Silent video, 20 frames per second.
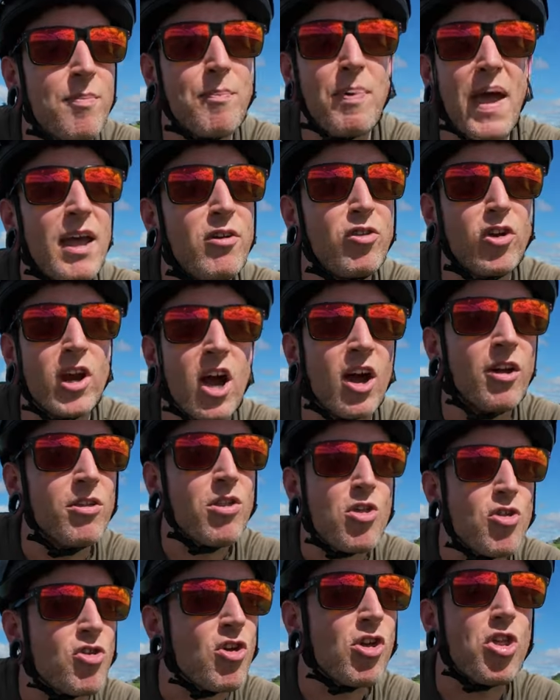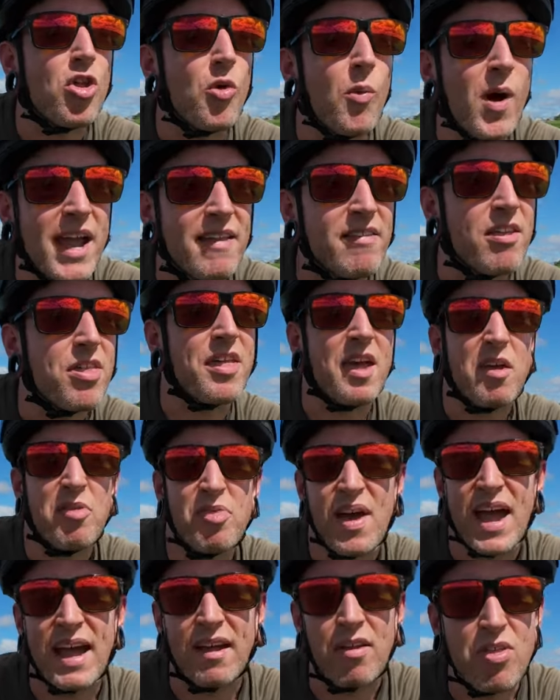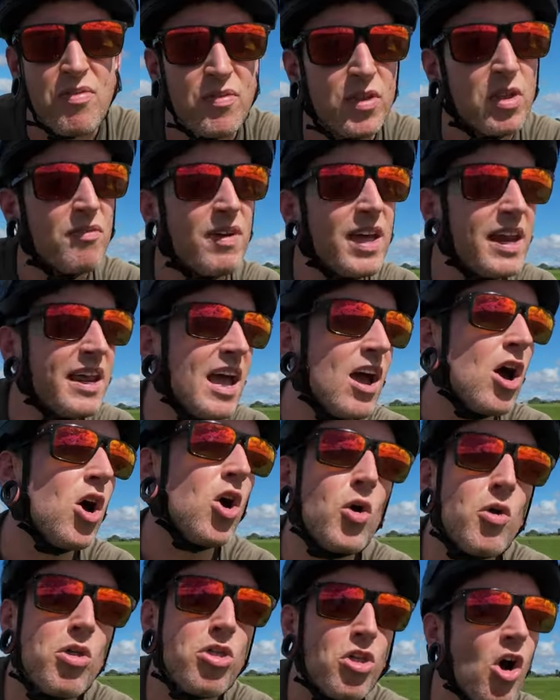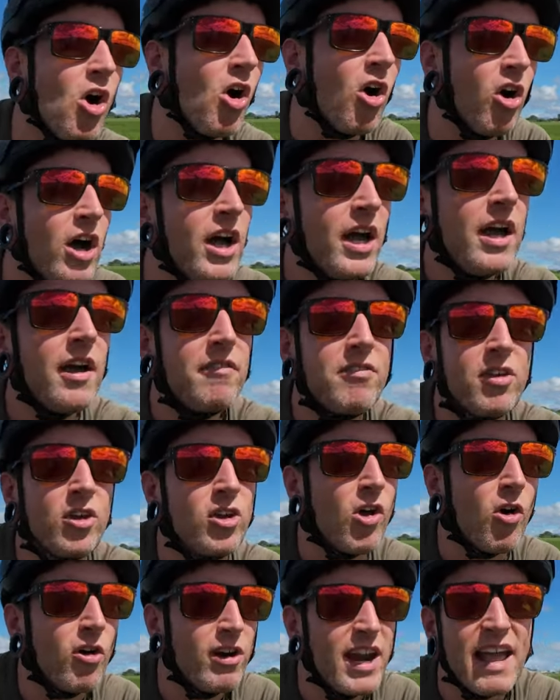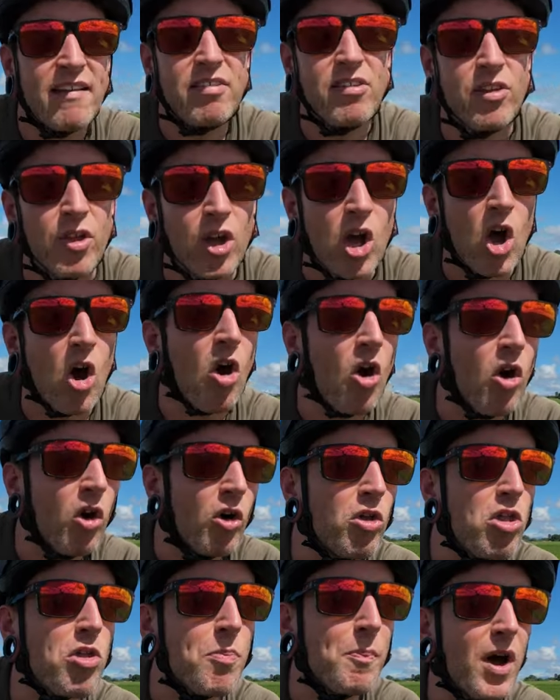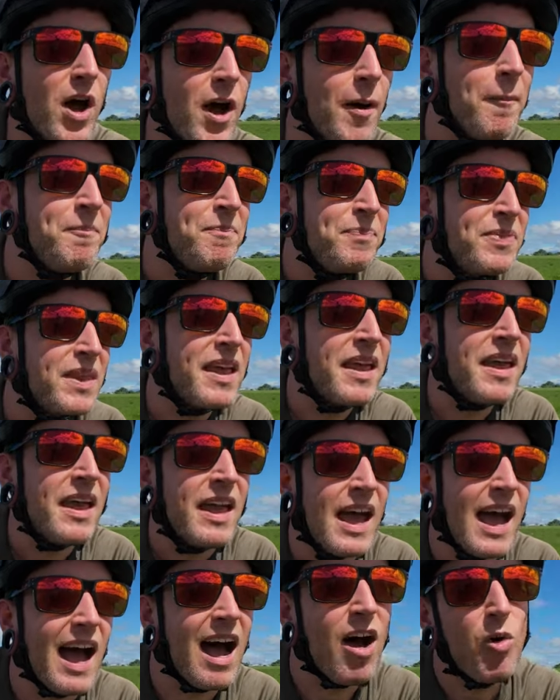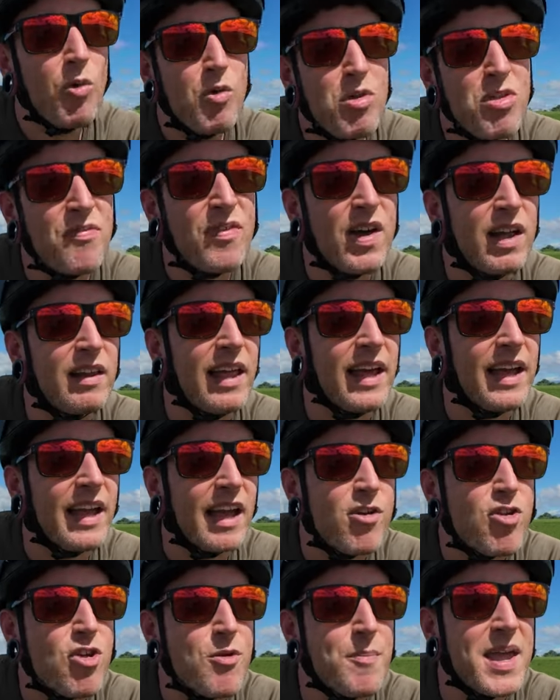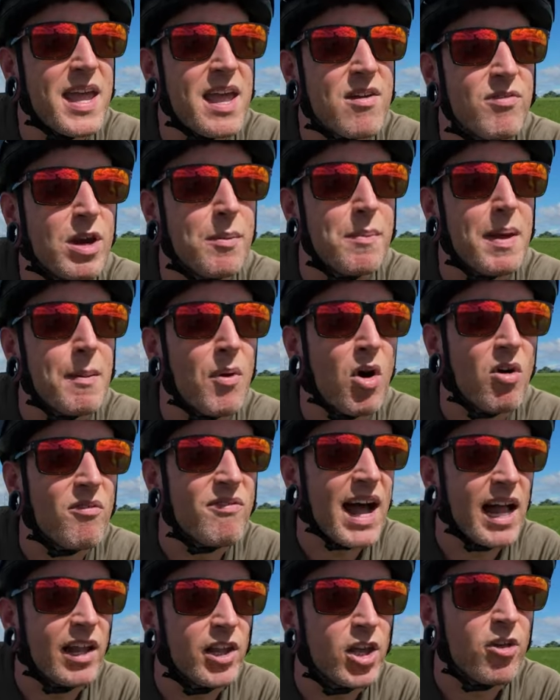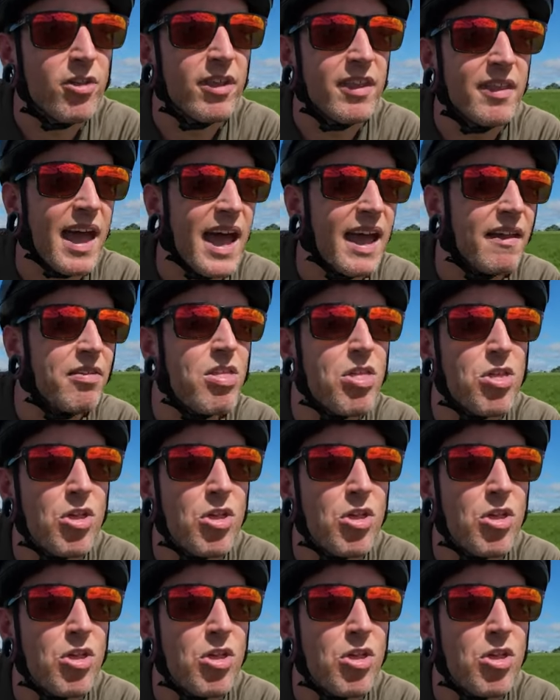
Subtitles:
Patreon's just a way to say thanks for the videos or to donate to the cause, but I always felt like I should be given a bit more value than that.